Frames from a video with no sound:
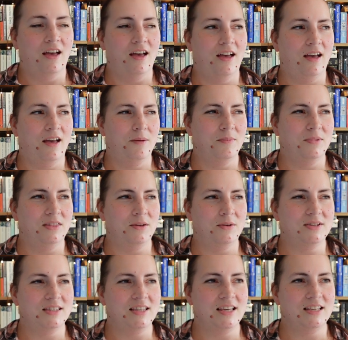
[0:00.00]
There
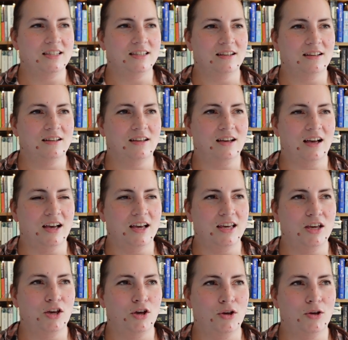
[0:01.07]
was this
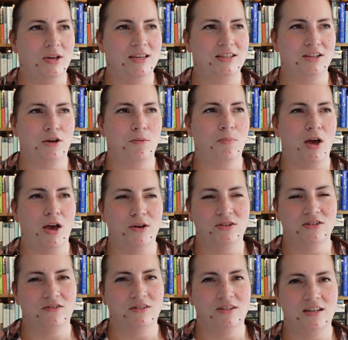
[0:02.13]
guy who is a
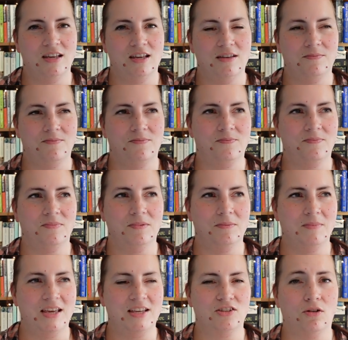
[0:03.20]
composer, and he
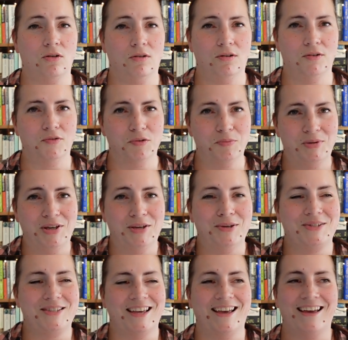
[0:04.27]
makes awful
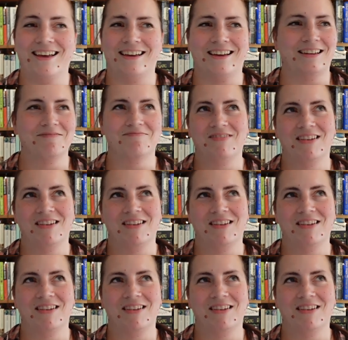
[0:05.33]
music,